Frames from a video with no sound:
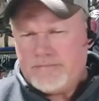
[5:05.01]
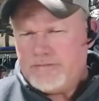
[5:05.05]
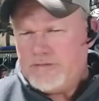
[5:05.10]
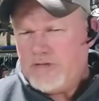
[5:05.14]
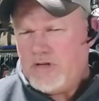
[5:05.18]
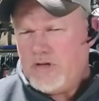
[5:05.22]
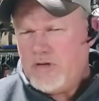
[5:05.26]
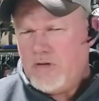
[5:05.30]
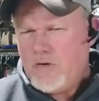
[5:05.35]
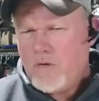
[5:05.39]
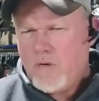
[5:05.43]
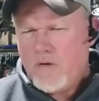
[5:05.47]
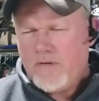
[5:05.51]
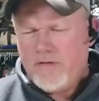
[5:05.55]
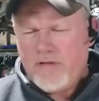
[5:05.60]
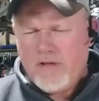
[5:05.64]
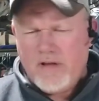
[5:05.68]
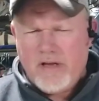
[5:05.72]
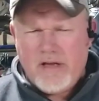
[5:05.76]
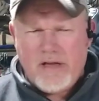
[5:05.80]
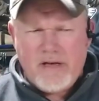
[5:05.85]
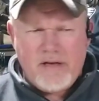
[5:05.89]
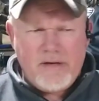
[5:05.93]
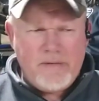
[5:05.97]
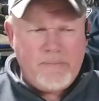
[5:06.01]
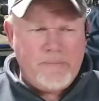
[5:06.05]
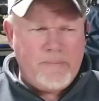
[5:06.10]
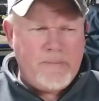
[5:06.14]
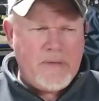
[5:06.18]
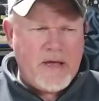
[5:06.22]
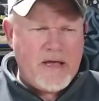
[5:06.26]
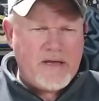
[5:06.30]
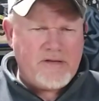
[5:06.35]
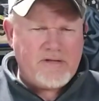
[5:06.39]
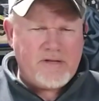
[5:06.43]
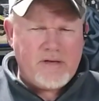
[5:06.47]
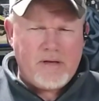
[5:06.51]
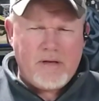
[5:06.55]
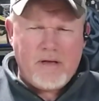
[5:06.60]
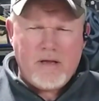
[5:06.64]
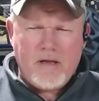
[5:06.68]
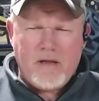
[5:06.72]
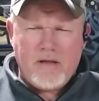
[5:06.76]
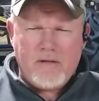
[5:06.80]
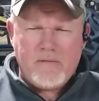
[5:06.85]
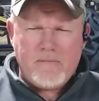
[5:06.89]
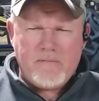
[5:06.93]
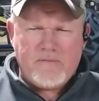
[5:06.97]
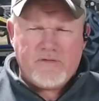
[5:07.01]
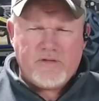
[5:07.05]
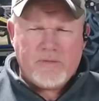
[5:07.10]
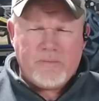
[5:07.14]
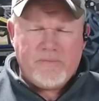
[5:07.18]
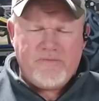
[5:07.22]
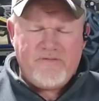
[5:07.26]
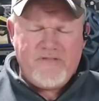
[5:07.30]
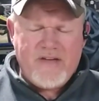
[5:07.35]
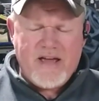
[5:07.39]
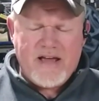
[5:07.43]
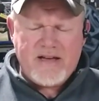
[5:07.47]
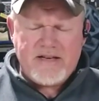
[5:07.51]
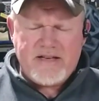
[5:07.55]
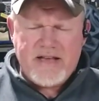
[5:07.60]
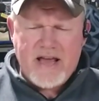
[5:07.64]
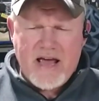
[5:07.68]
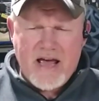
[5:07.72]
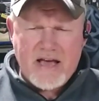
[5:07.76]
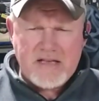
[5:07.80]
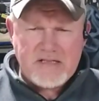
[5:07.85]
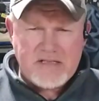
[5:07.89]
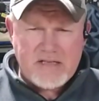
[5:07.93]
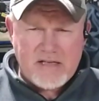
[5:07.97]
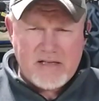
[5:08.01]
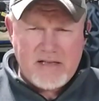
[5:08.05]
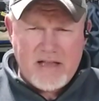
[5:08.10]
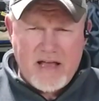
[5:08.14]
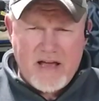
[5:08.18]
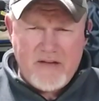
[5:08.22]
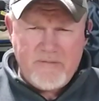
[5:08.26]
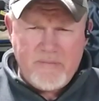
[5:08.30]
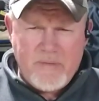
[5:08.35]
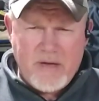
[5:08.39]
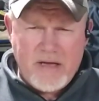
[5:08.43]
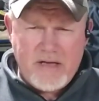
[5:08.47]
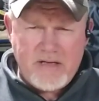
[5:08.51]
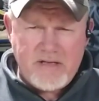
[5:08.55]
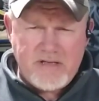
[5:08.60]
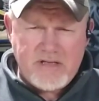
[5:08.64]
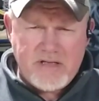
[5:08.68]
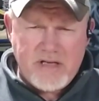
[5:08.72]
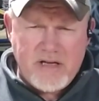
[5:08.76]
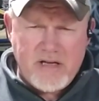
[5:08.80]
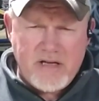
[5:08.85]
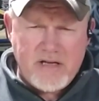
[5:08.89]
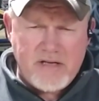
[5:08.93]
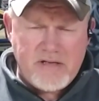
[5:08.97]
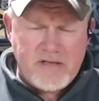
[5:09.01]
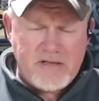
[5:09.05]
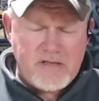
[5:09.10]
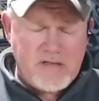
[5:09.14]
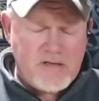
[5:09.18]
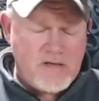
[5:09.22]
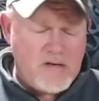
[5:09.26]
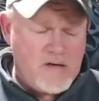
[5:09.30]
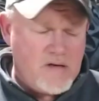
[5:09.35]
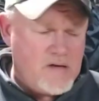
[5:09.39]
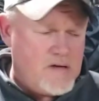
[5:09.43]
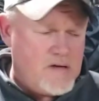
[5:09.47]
Northland makes some fantastic live bait jigs.